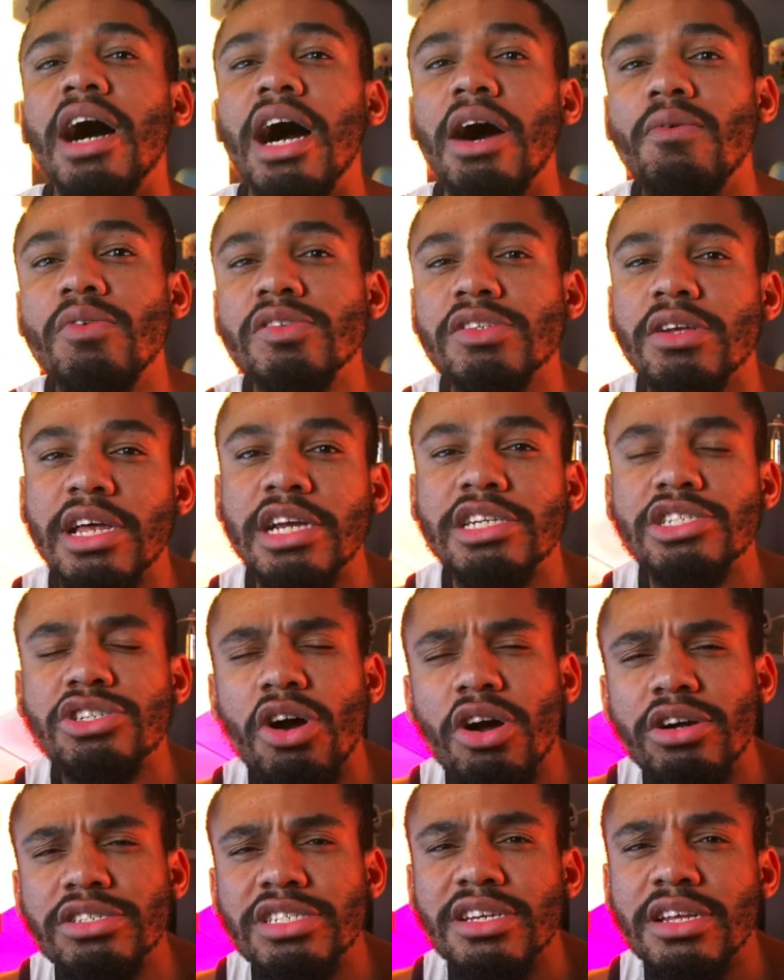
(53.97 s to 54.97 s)
I was only
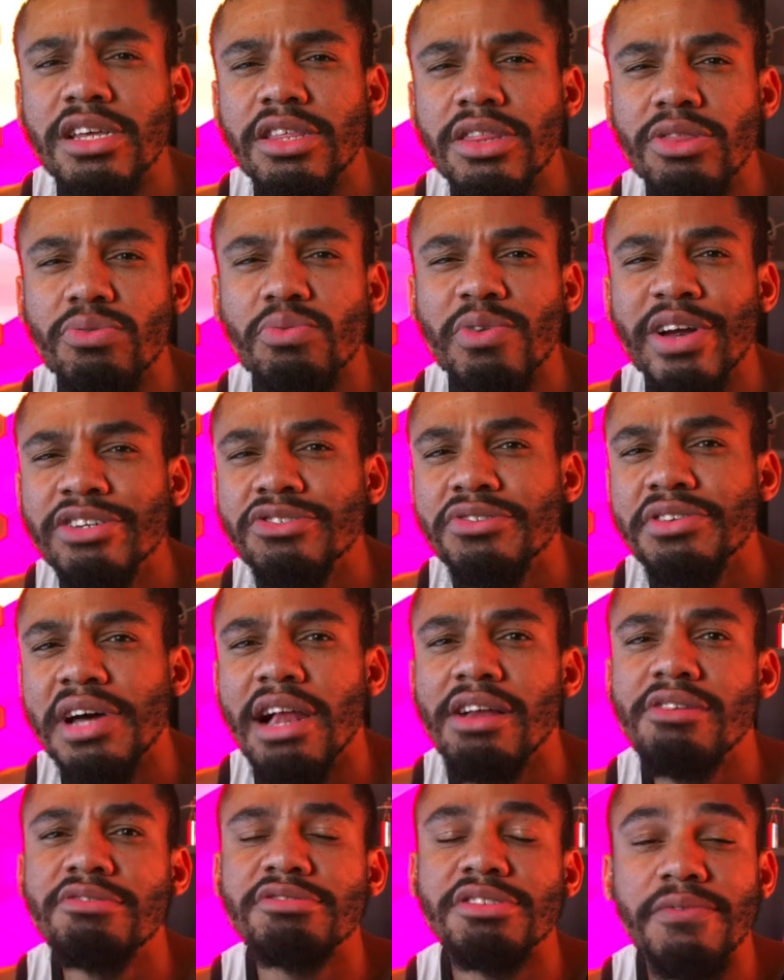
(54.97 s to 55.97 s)
charging
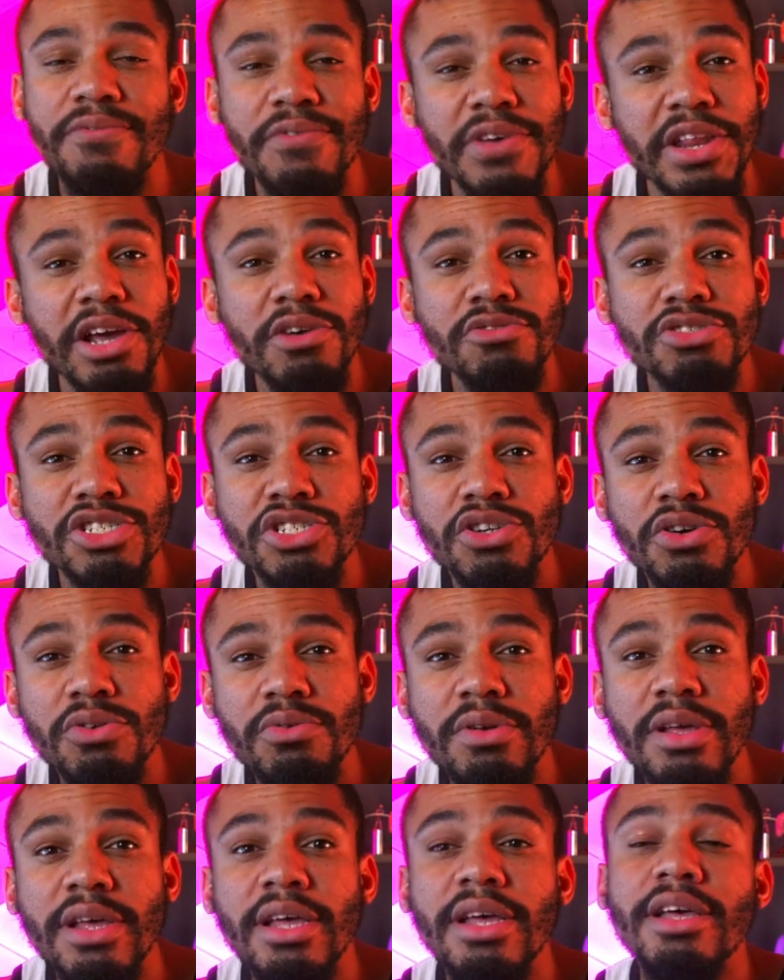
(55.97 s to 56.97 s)
$300 a video
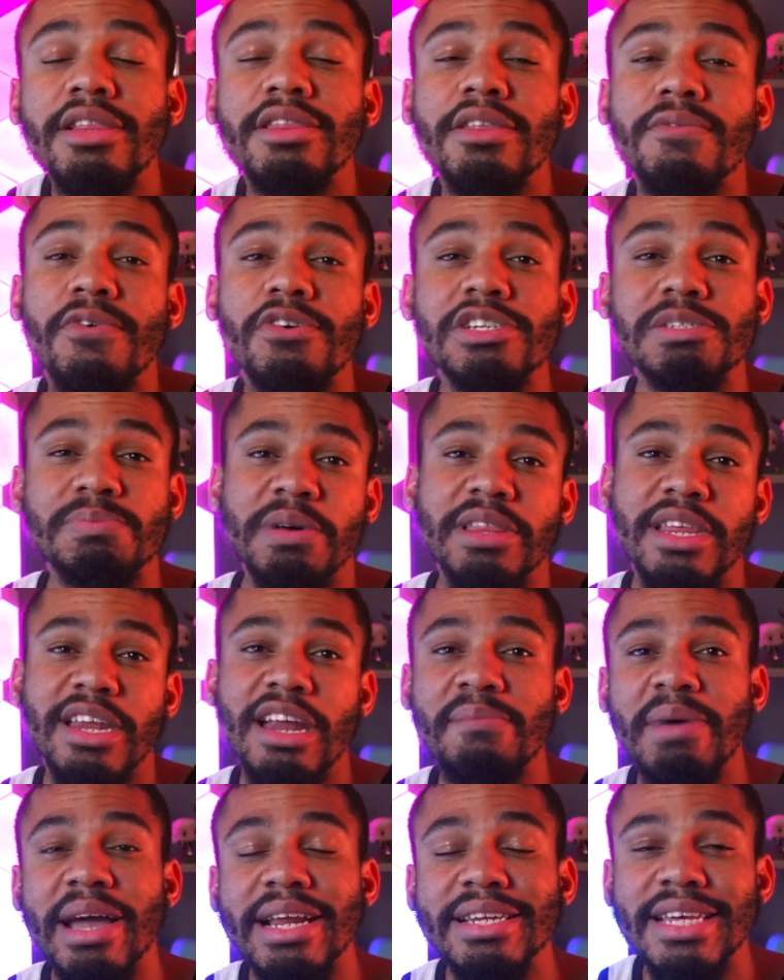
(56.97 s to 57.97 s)
shoot the first month that
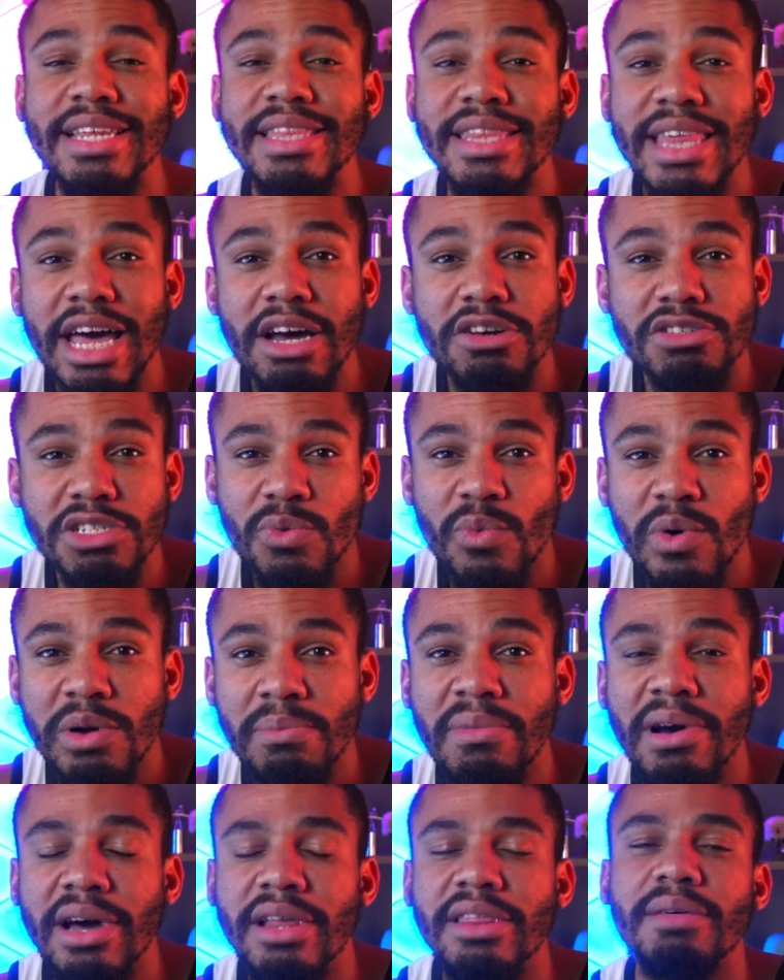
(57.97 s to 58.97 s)
I made $10,000 1
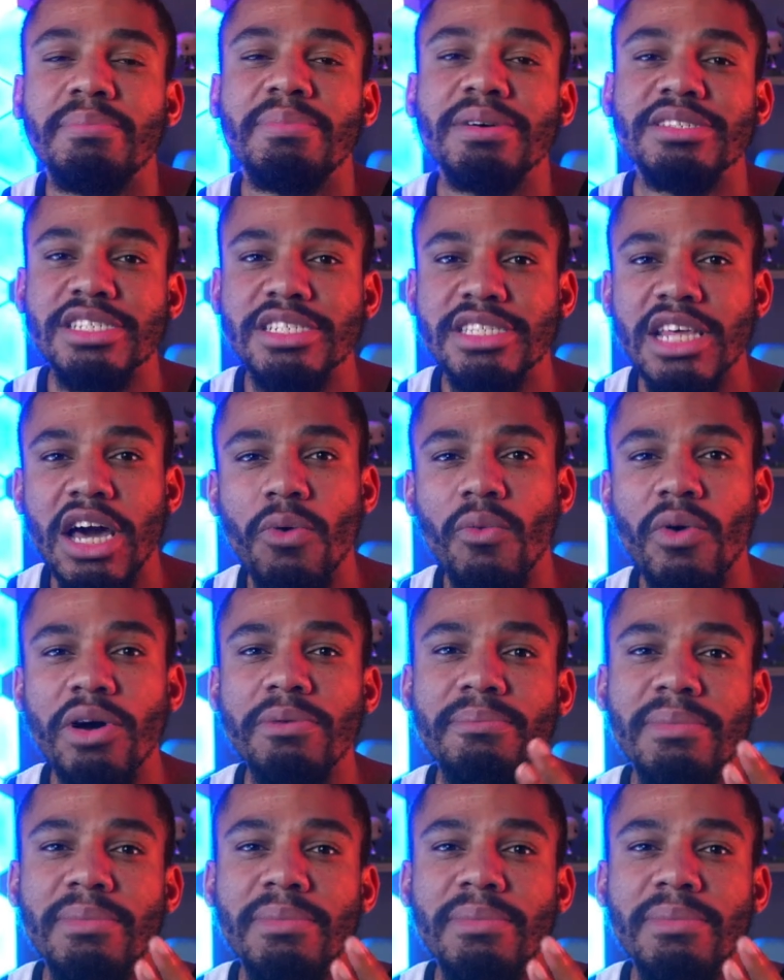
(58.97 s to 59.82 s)
month, but just that 1